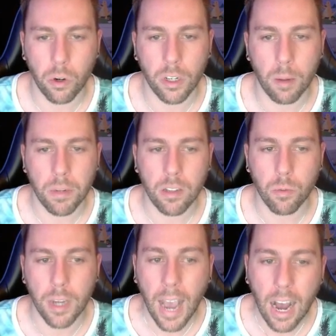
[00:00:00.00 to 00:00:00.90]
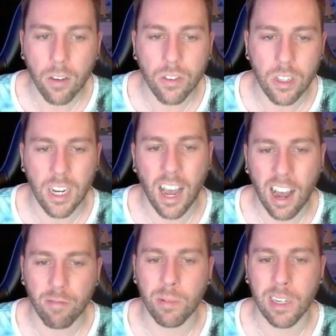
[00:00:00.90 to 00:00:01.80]
World updates we have seen
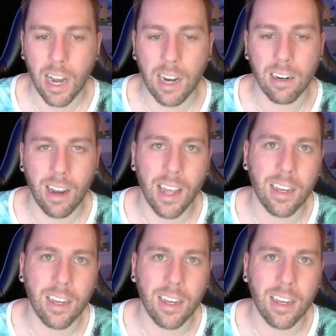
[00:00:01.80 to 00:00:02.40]
have been kind of